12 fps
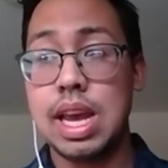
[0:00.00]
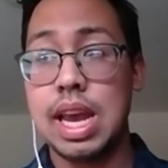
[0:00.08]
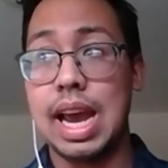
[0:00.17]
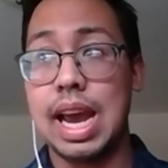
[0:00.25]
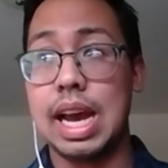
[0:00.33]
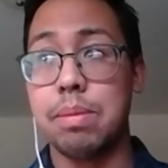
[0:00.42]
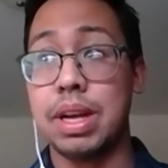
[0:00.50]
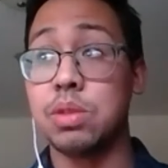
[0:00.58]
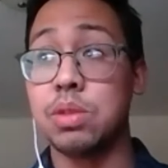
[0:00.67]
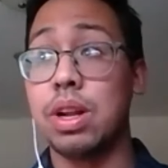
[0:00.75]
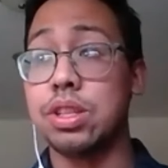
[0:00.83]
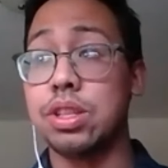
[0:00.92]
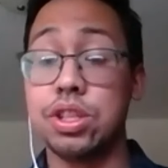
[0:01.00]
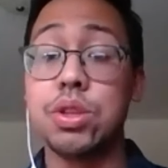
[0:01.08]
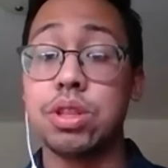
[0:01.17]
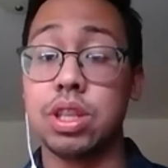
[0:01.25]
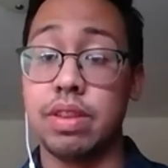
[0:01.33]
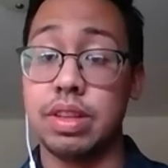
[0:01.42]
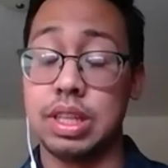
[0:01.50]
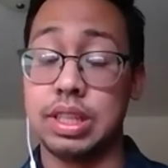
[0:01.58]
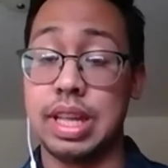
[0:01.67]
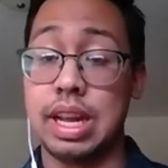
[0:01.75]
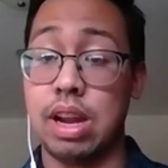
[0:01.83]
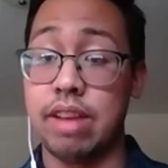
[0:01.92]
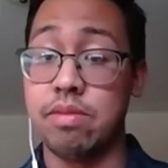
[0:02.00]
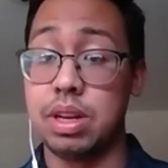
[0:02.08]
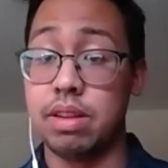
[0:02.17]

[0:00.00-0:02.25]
as well as new services that have